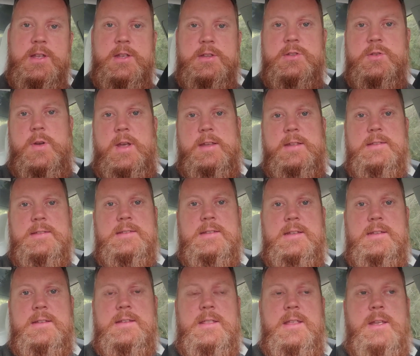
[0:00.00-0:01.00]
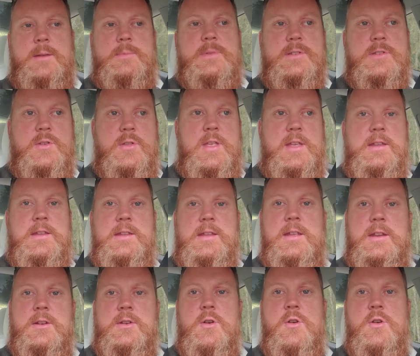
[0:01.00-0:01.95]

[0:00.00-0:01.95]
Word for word: so I can send to them so they can get an